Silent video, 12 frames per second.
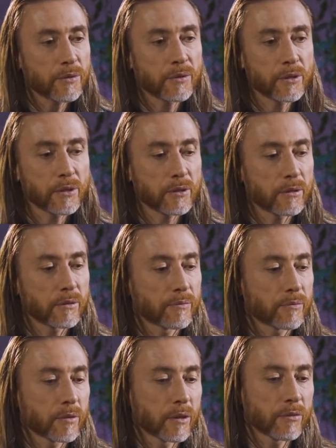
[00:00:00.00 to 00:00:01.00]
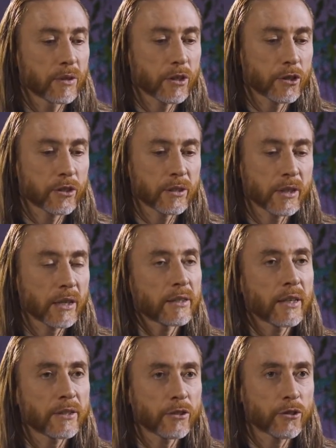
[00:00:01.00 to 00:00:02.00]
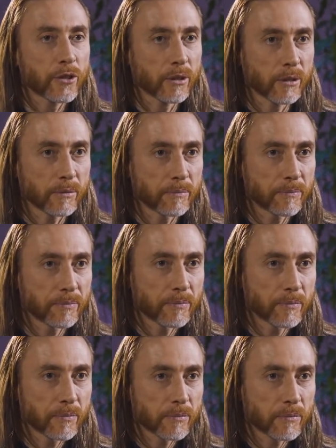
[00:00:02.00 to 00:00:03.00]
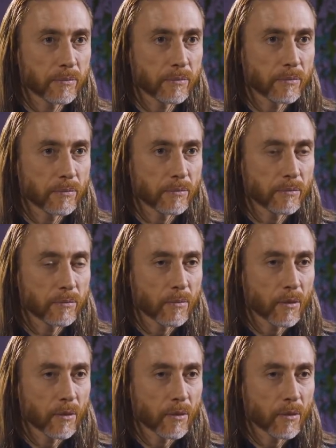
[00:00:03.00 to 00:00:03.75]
duality can be expressed by the phrase, "I am not the body."